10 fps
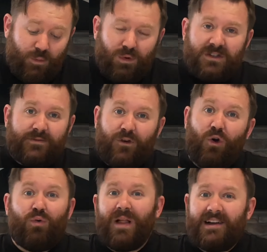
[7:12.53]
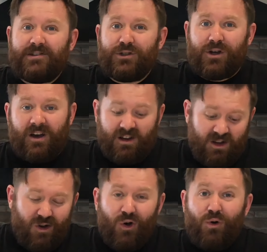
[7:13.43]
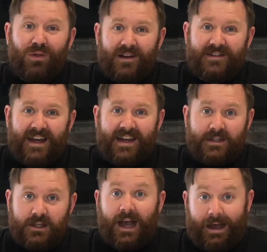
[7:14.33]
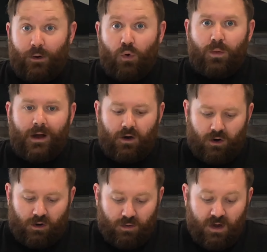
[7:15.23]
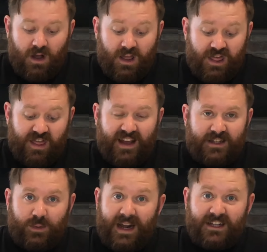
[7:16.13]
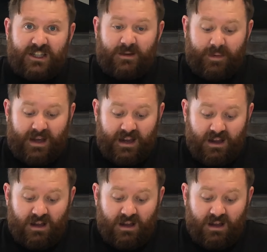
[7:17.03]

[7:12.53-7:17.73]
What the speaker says: wasn't for all that sugar, all those eggs and all that oil, this would actually be